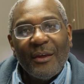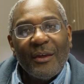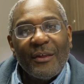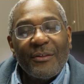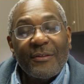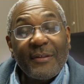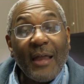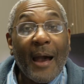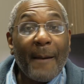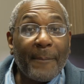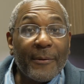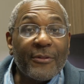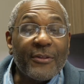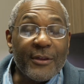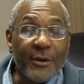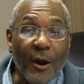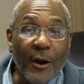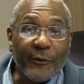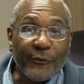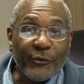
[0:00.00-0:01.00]
stop us
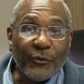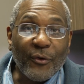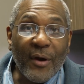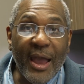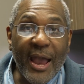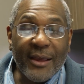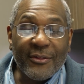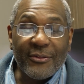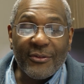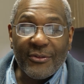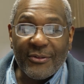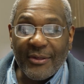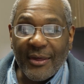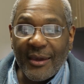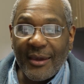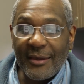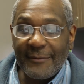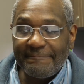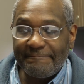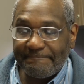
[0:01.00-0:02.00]
in our tracks and
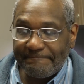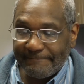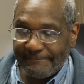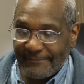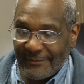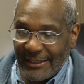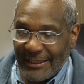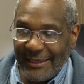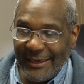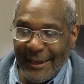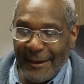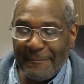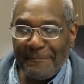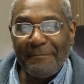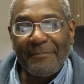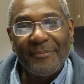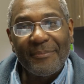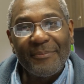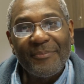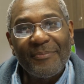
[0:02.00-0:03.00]
say, yep,
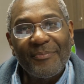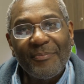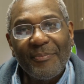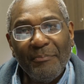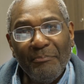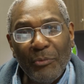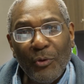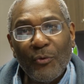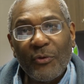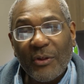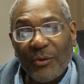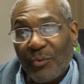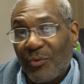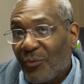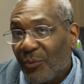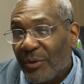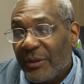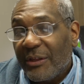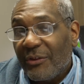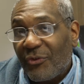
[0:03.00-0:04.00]
music was
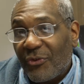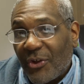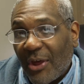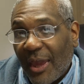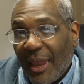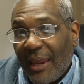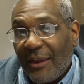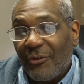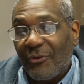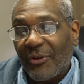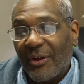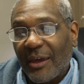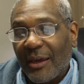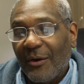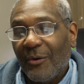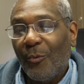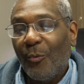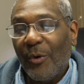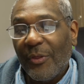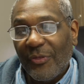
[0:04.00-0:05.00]
really
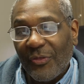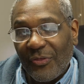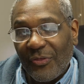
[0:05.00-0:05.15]
changing when